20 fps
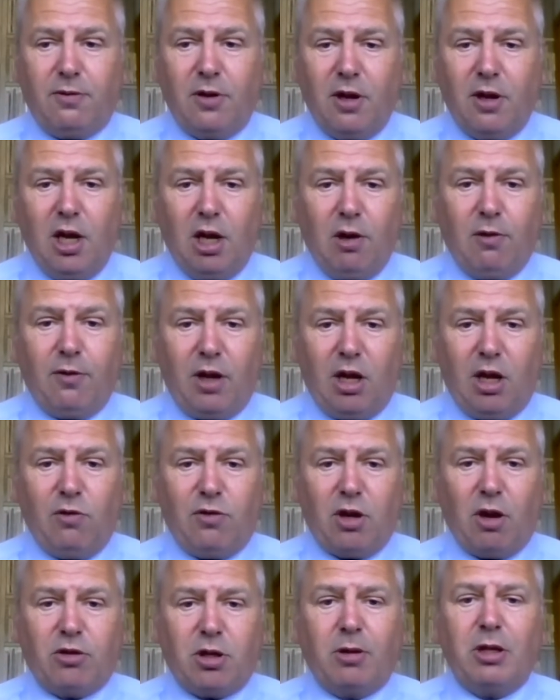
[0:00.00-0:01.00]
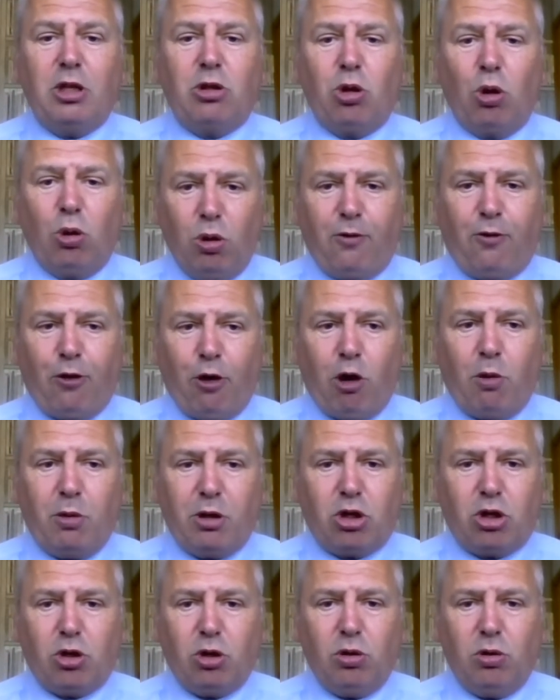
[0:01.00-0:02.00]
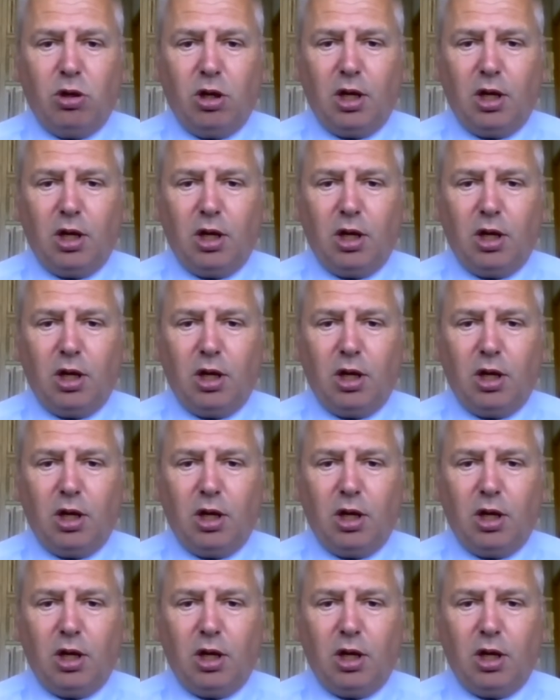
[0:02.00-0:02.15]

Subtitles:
of something to look forward to.